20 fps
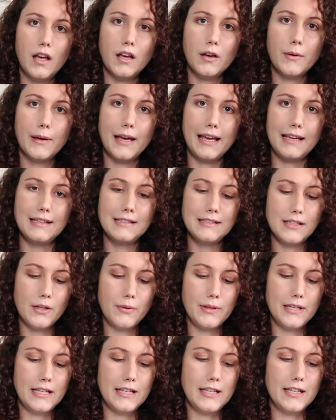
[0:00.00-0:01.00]
Okay, so
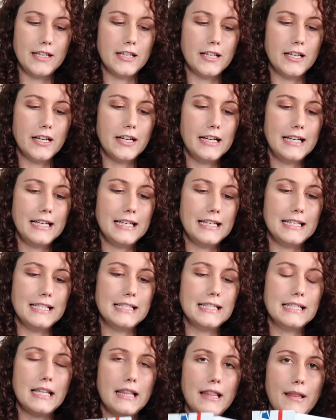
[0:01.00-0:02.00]
here
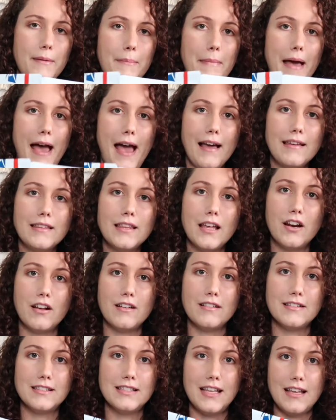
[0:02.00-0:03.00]
is the bag that
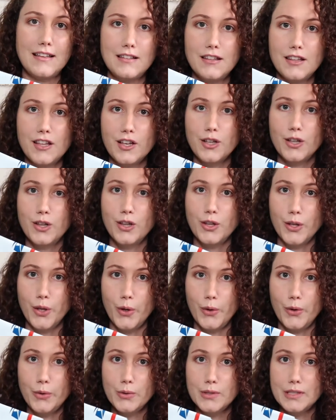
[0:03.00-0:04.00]
I'll send the
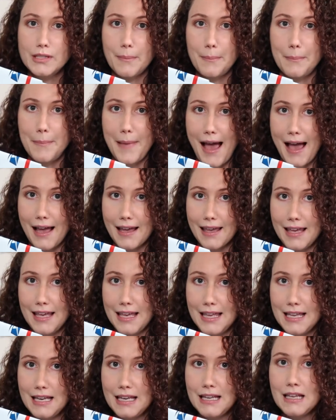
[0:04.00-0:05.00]
clothes back
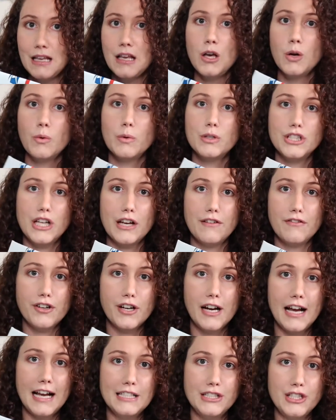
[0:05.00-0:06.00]
in, whichever
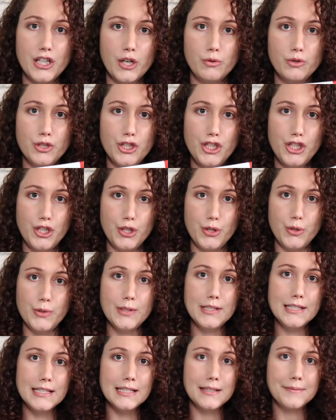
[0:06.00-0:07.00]
I don't
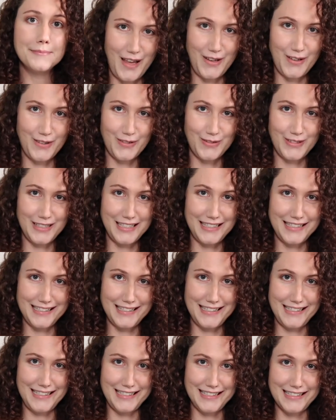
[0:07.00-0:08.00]
choose. I already
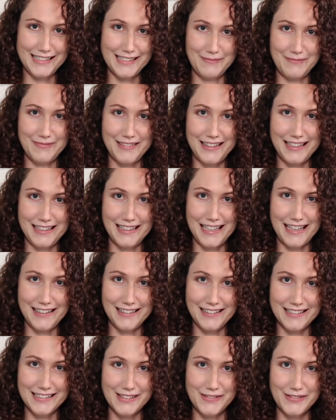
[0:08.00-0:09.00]
see something that
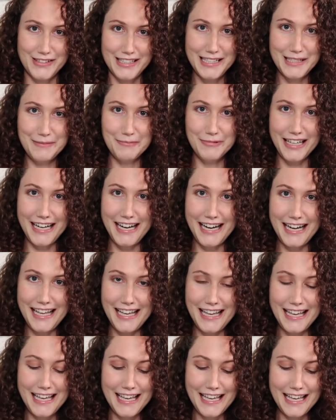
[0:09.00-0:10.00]
looks really
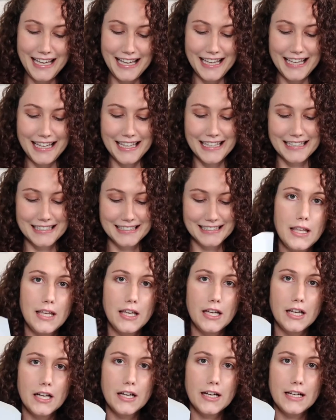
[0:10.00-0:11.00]
pretty.
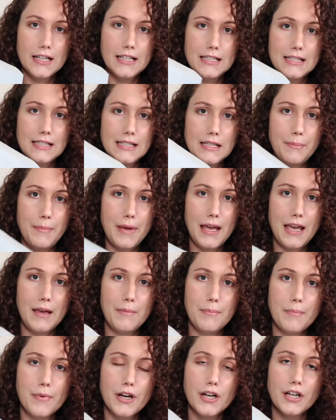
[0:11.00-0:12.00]
Here is the
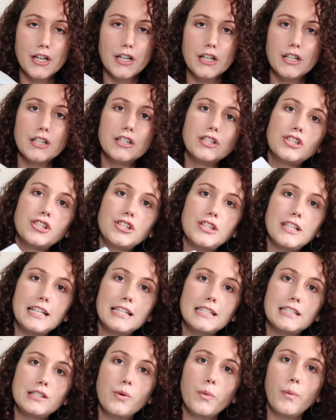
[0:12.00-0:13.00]
paper
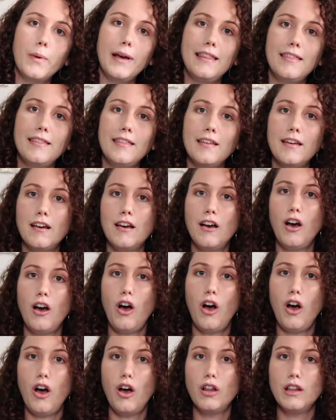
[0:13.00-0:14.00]
sheet with
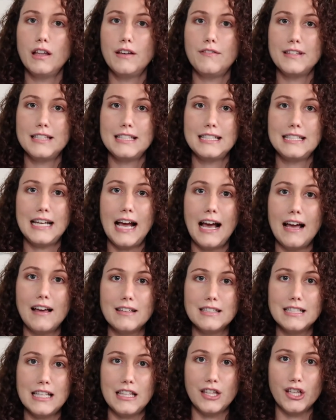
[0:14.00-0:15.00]
all of the
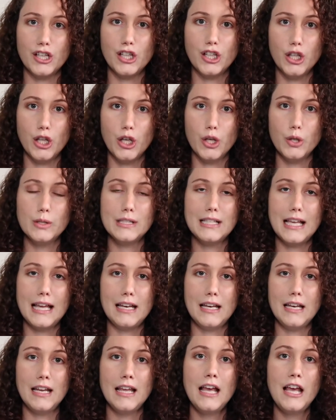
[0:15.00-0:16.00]
styles and the clothes
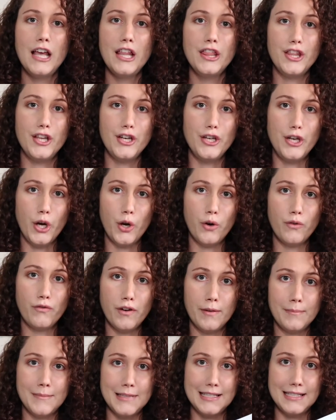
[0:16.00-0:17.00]
and the note
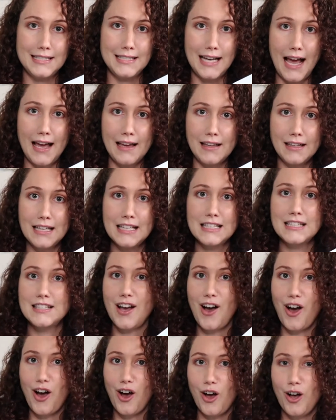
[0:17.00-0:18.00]
from the stylist.
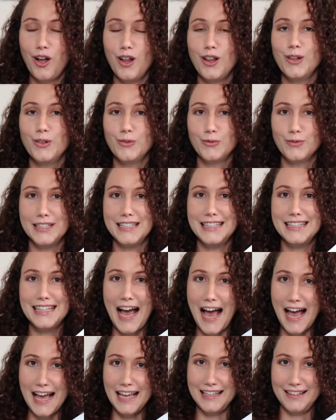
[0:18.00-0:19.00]
I'll read
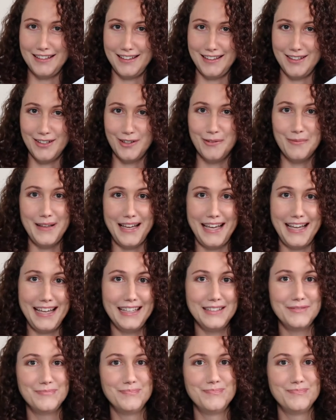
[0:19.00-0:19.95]
that in a little bit.